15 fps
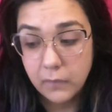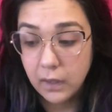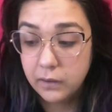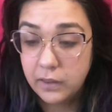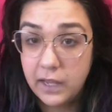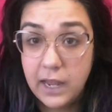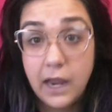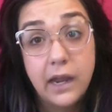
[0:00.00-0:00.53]

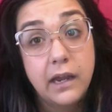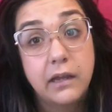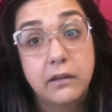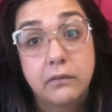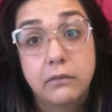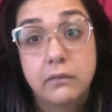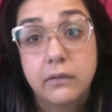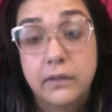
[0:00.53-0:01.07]

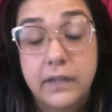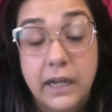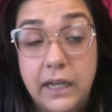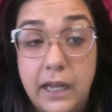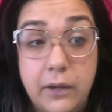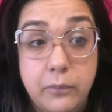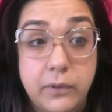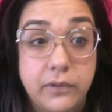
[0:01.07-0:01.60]

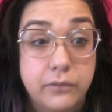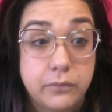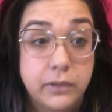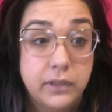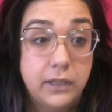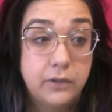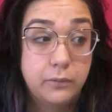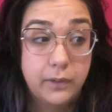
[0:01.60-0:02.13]
it was
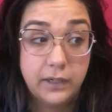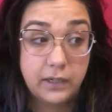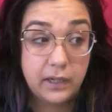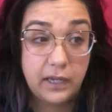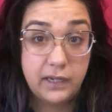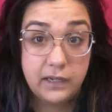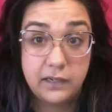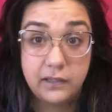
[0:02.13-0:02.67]
really quick
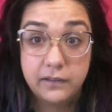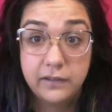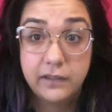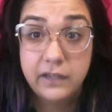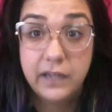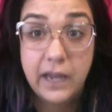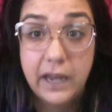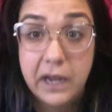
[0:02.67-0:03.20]
and
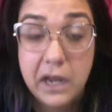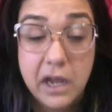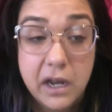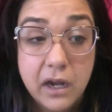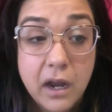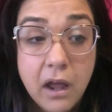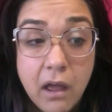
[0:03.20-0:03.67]
easy, and